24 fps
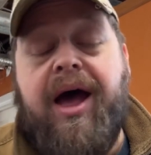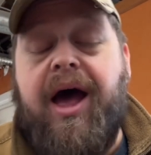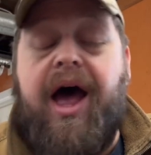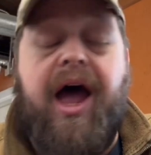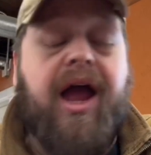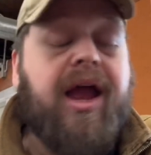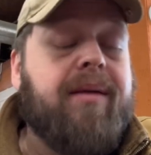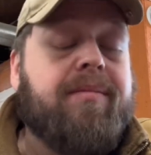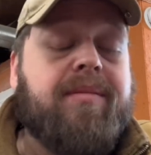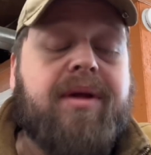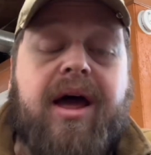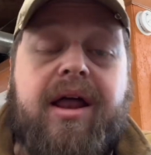
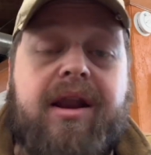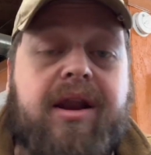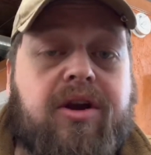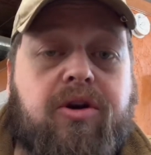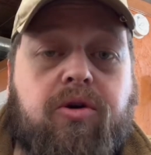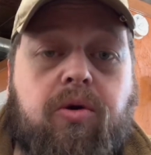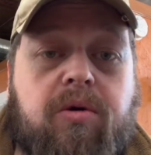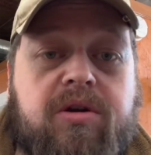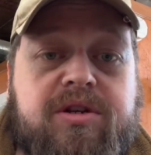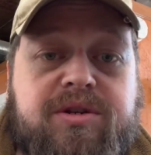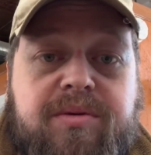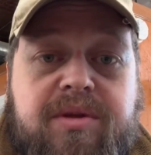I am not
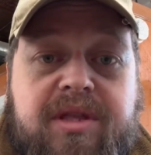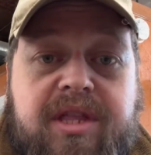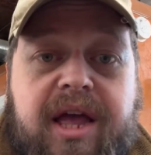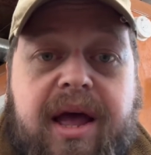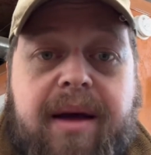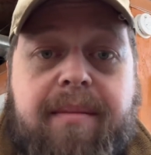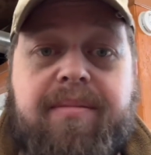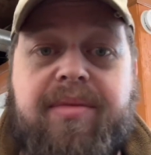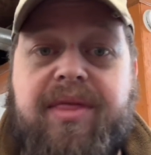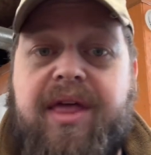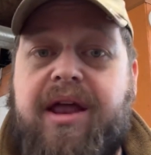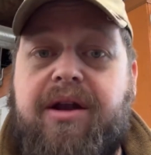endorsed with
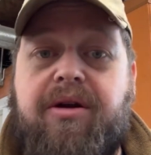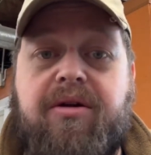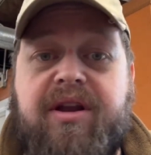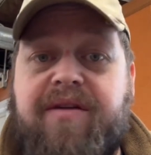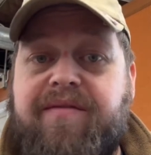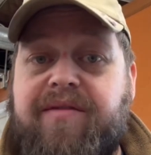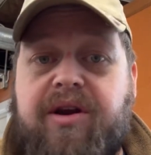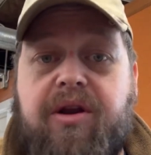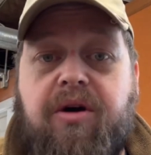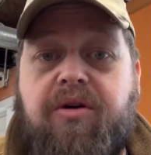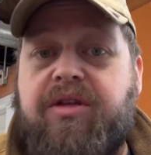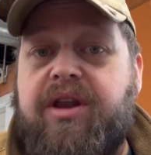them. They don't
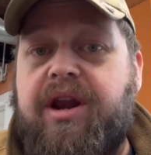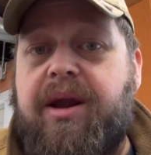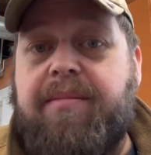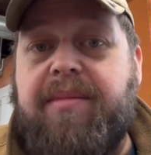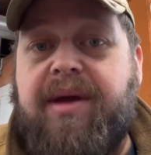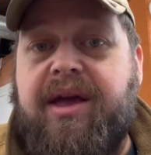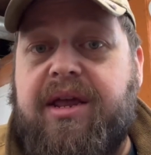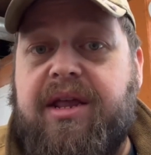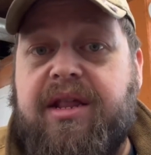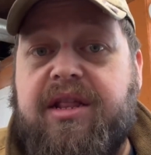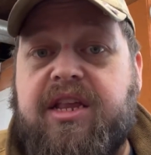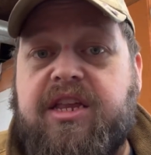even know that I'm
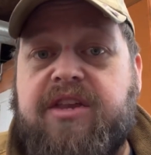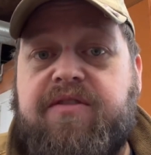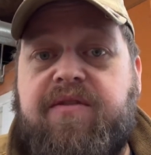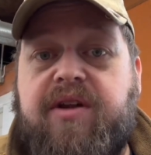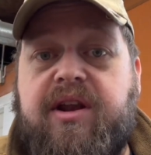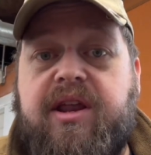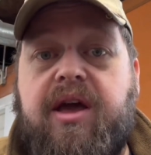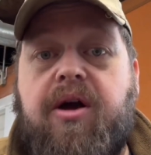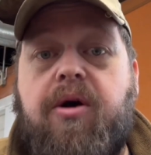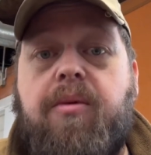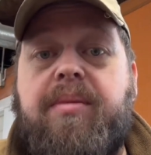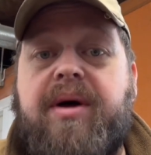making this
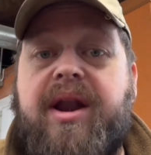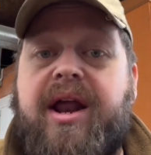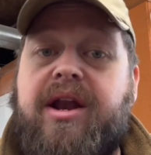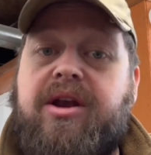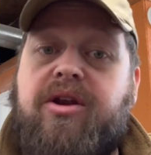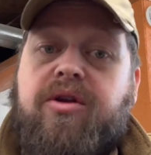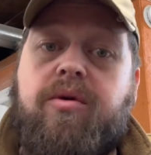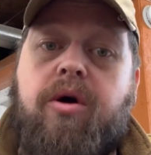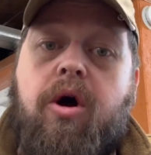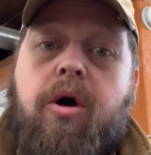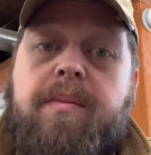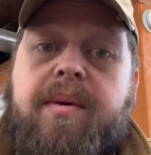video, but I
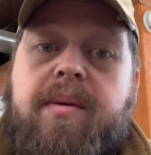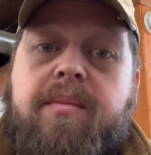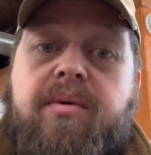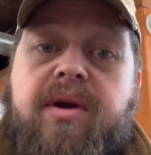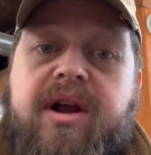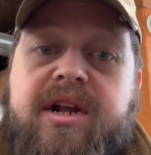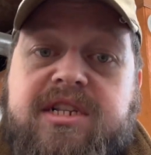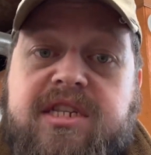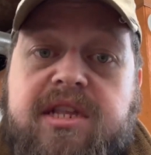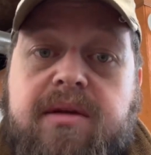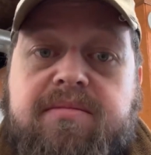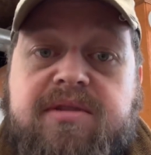do hope it
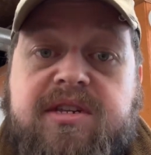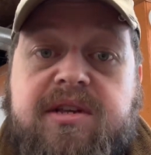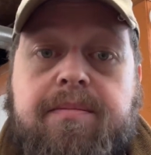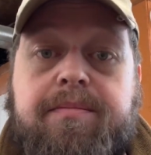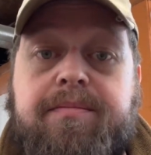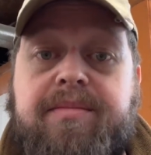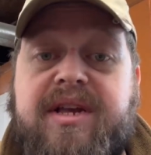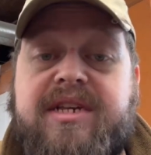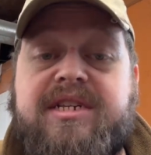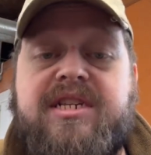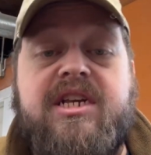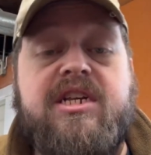brings them some
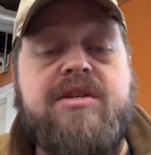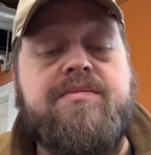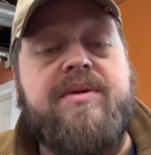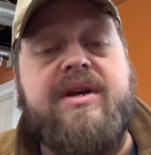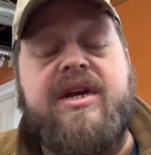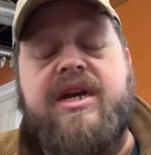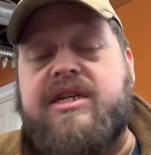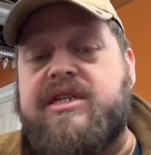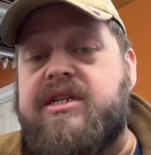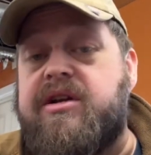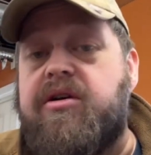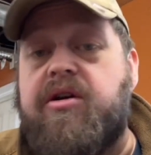business
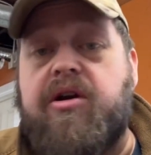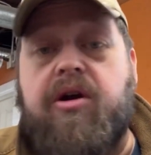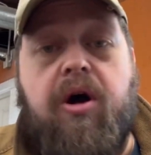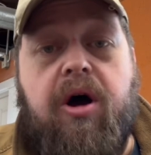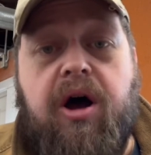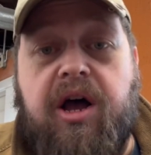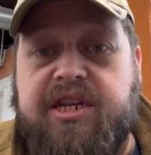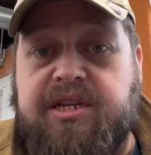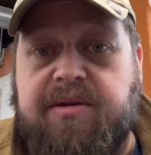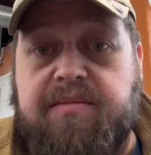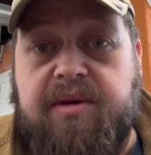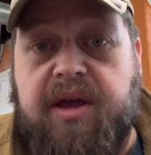because they're an
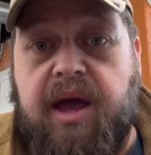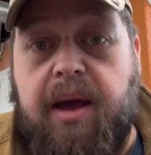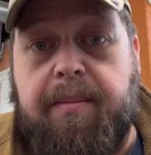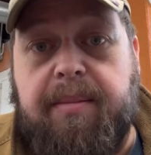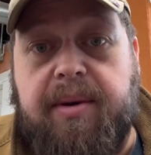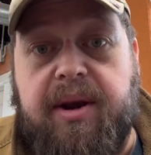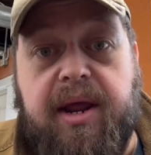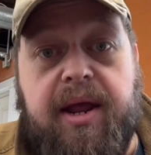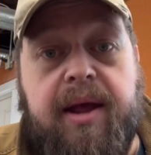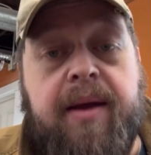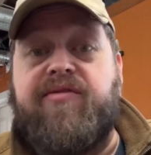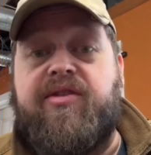awesome company.